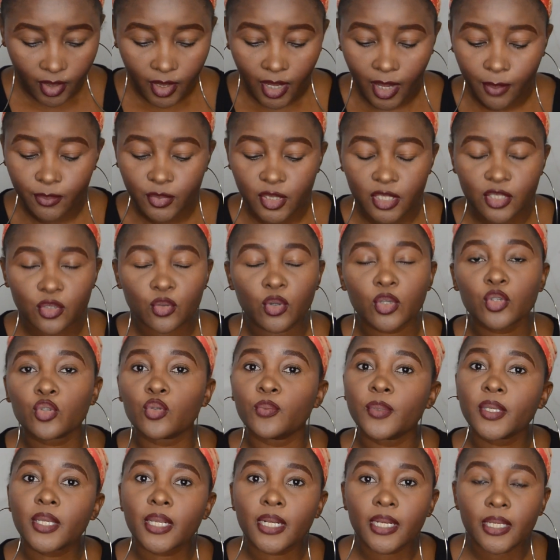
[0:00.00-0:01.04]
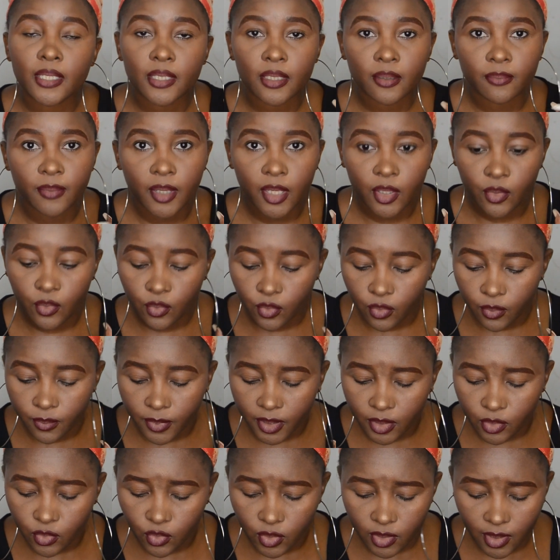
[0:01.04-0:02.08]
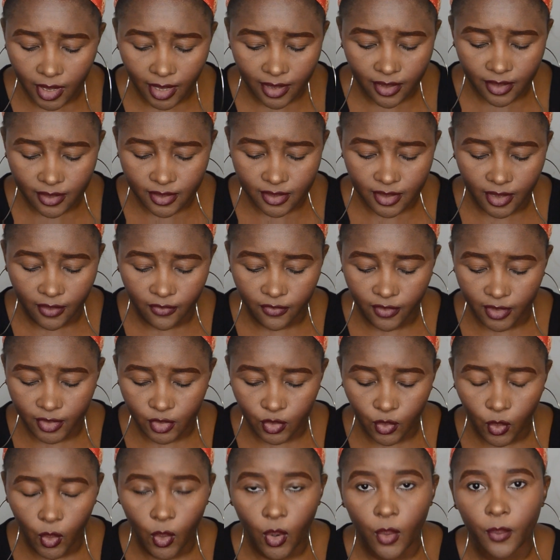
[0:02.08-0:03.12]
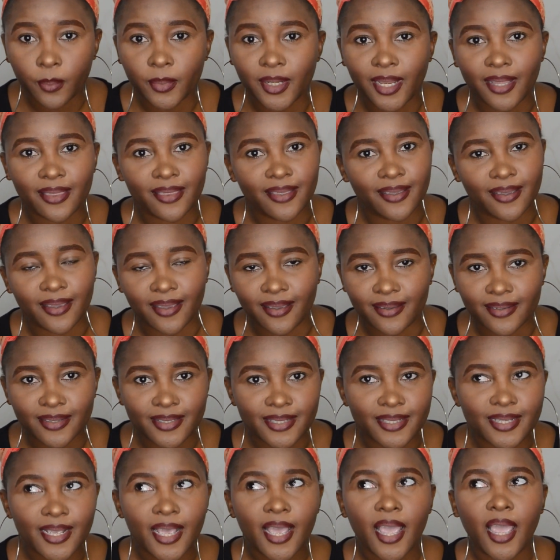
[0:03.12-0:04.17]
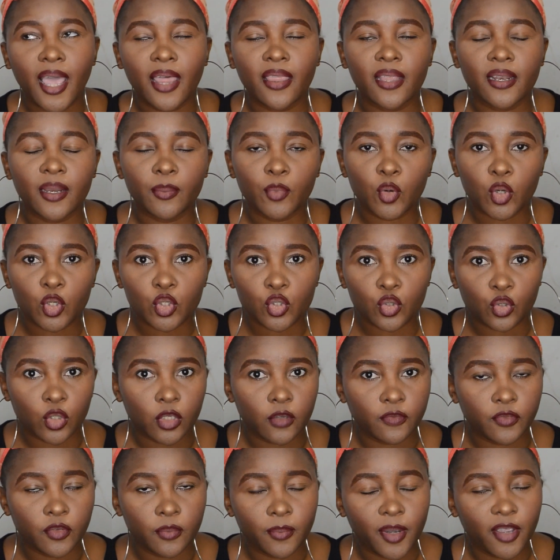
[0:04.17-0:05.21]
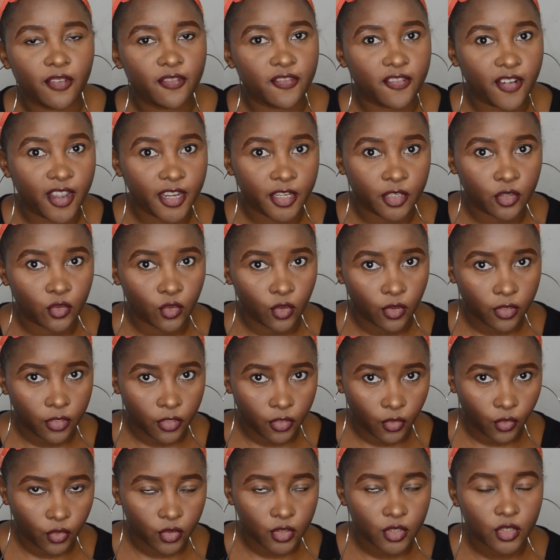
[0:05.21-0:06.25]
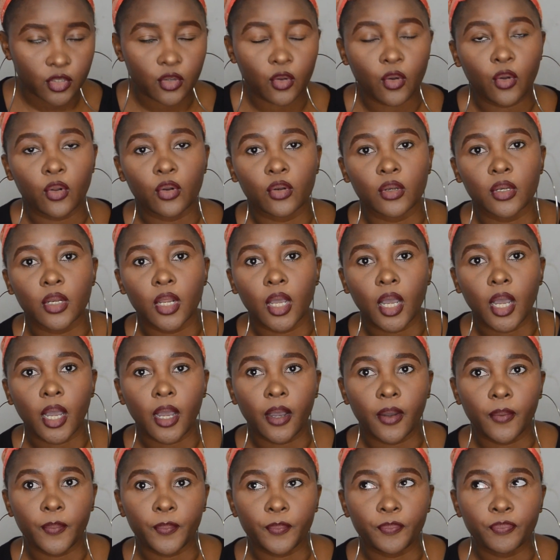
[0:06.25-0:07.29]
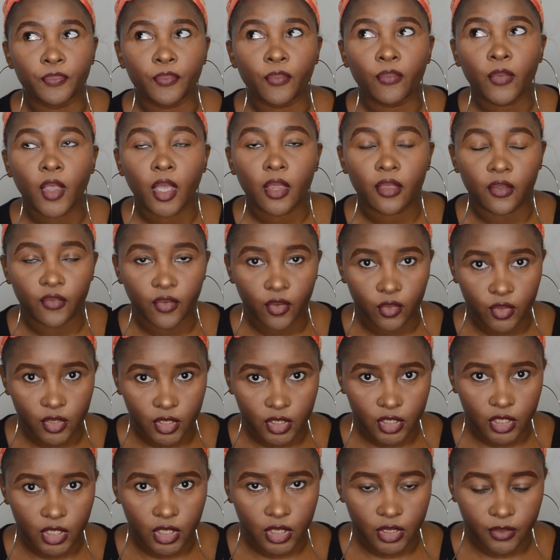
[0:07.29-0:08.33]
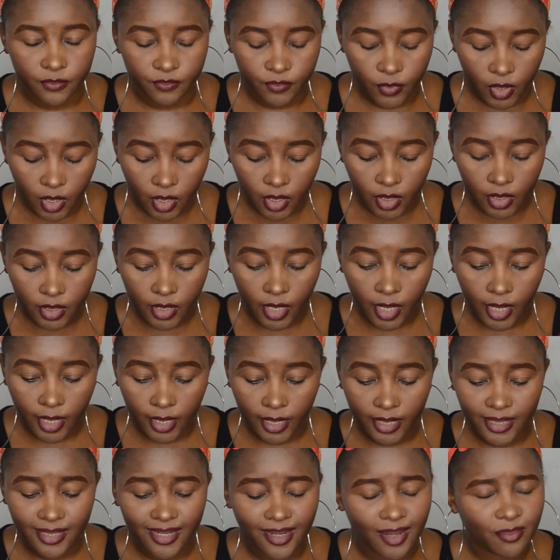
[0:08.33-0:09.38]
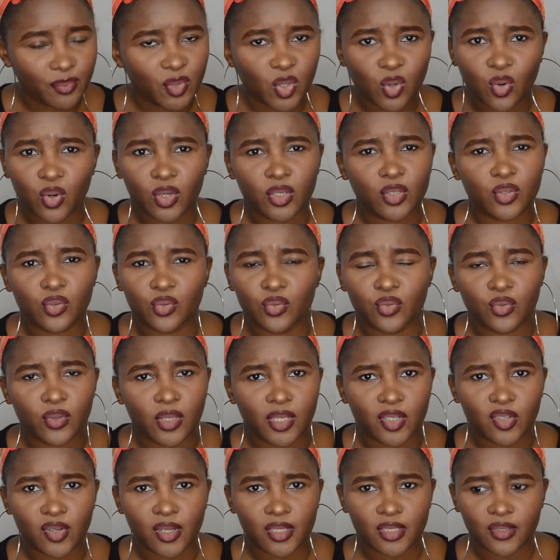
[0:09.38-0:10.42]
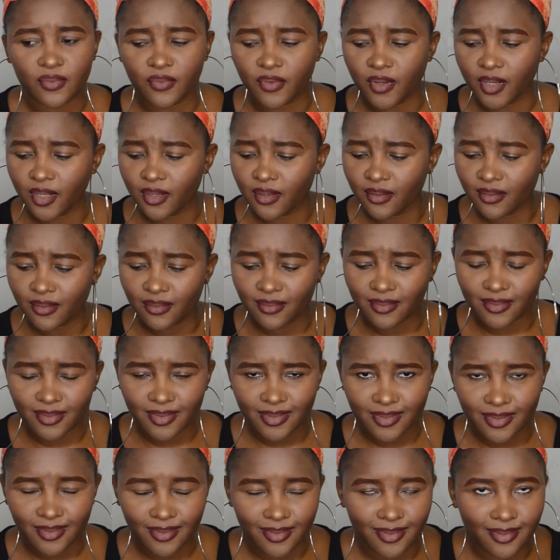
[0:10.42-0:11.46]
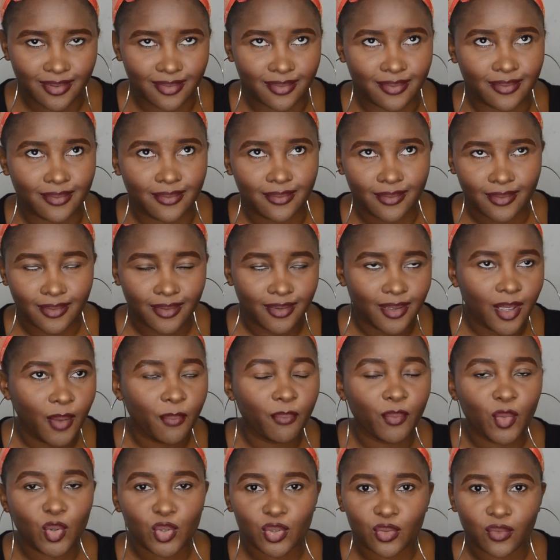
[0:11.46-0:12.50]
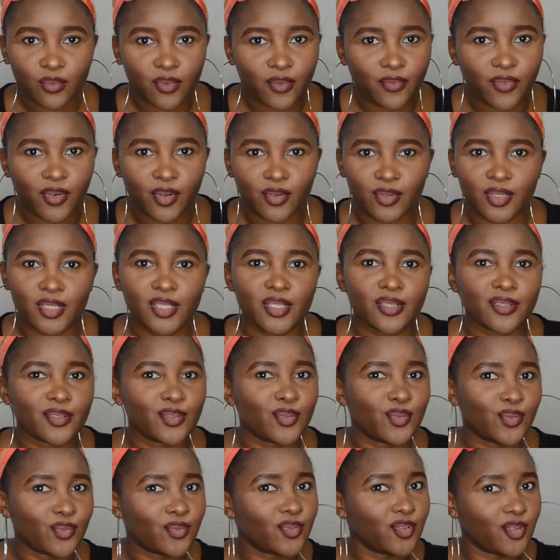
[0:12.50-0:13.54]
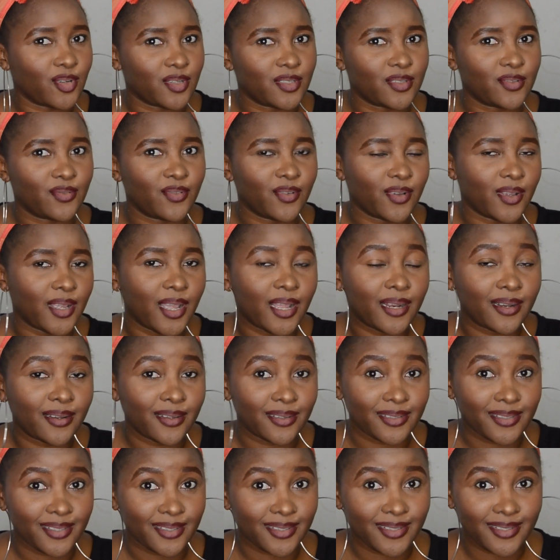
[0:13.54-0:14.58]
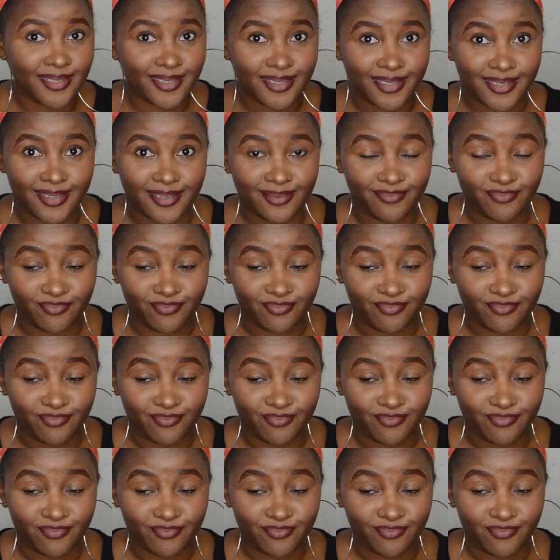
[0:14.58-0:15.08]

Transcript: I'm just going to be cleaning my room and doing other stuff at home, nothing else. And then I'm going to give you my final thoughts on the foundation. Yeah, and I'm not going to do the transfer because most of the foundations do transfer unless it's